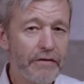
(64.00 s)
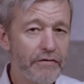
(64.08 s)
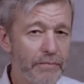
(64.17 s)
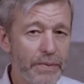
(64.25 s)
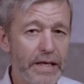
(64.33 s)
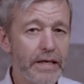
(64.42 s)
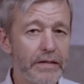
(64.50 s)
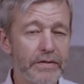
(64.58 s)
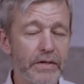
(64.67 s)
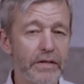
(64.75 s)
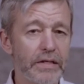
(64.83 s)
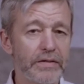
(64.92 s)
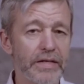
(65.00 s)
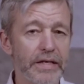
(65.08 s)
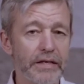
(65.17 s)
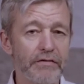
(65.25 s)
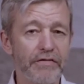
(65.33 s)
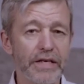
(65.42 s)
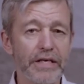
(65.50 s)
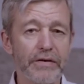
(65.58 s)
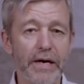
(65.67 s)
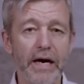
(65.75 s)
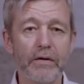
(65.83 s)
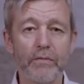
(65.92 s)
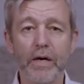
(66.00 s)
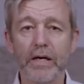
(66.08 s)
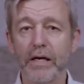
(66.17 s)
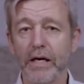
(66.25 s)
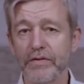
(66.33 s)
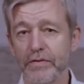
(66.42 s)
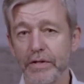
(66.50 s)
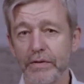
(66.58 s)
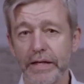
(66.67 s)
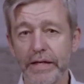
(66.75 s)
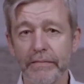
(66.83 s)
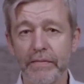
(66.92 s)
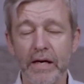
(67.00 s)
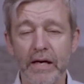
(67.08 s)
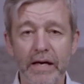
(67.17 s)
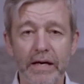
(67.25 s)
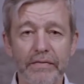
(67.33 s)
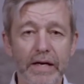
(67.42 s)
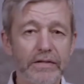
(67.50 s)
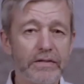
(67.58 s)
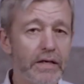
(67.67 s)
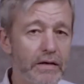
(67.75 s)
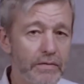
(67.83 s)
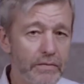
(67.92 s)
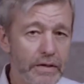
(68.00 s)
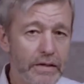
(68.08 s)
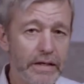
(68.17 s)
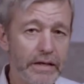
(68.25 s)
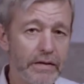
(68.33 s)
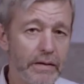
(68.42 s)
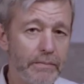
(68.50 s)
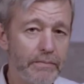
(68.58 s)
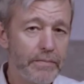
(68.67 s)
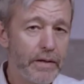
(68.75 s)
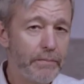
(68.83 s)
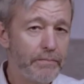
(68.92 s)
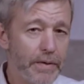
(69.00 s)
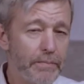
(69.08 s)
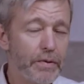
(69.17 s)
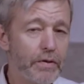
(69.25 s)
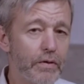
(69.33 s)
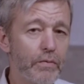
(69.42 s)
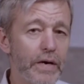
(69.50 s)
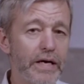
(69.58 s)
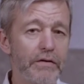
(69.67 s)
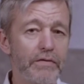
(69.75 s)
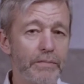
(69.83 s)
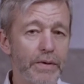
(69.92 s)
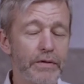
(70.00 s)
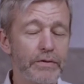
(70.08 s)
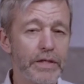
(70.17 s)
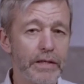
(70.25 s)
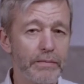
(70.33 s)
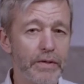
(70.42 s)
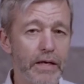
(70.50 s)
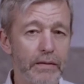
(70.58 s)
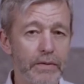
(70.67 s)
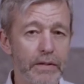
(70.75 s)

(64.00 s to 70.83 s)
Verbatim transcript: peace unless they can figure out what God's doing. And that's not really the, the biblical way of approaching a problem.